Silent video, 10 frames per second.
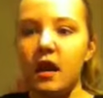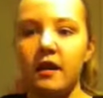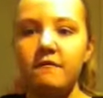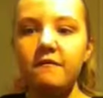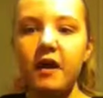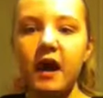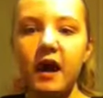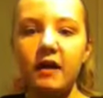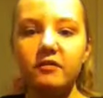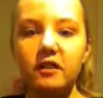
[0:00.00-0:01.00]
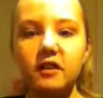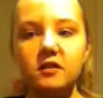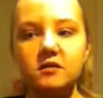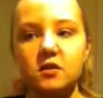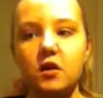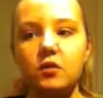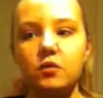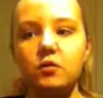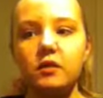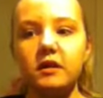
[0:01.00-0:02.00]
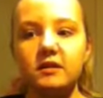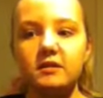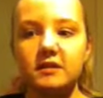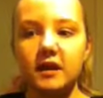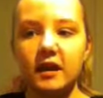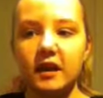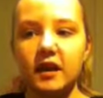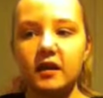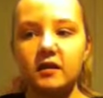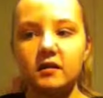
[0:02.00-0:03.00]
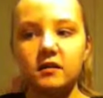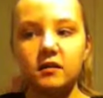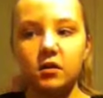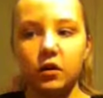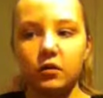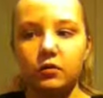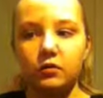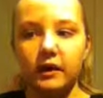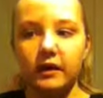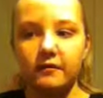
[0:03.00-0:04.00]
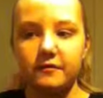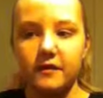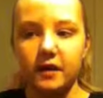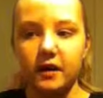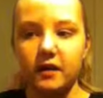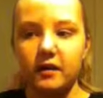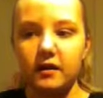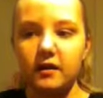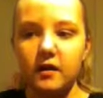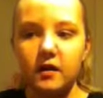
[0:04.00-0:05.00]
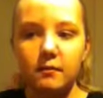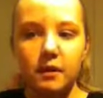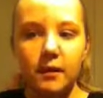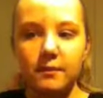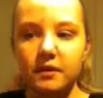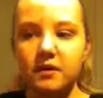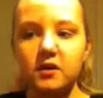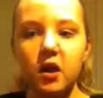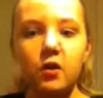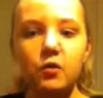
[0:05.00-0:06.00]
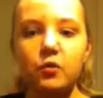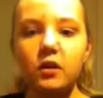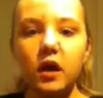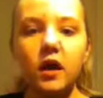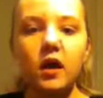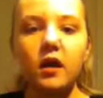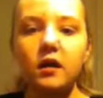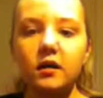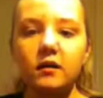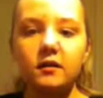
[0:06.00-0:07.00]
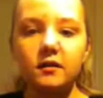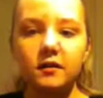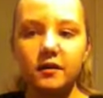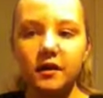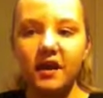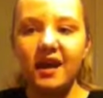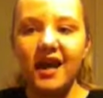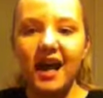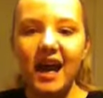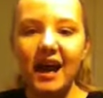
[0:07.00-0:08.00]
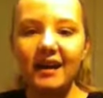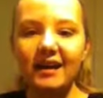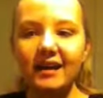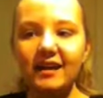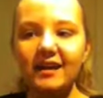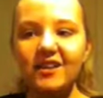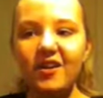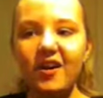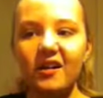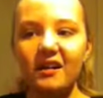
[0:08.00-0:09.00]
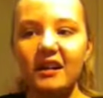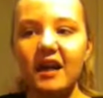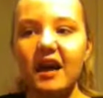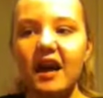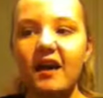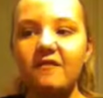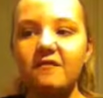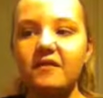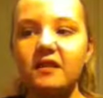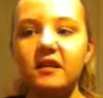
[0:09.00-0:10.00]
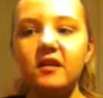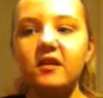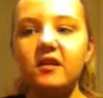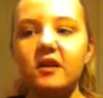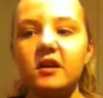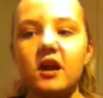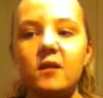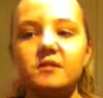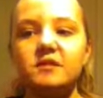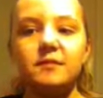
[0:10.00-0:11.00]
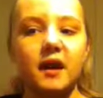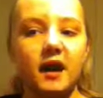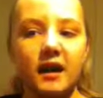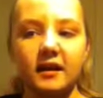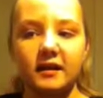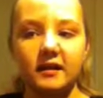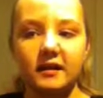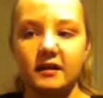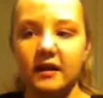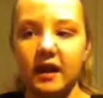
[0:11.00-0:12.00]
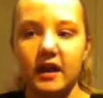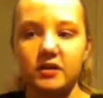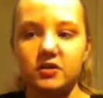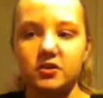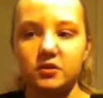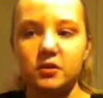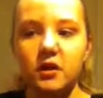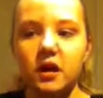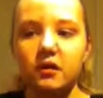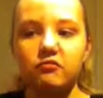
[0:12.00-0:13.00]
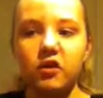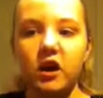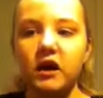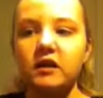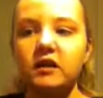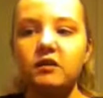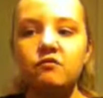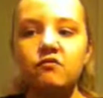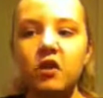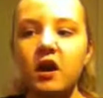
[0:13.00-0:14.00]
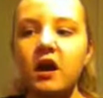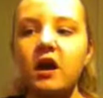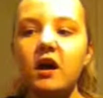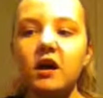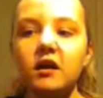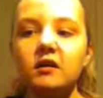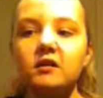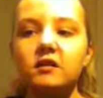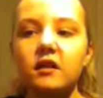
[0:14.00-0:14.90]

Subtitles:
I'm 5 years old, it's getting cold. I've got my big coat on. I hear your laugh and look up smiling at you. Run and run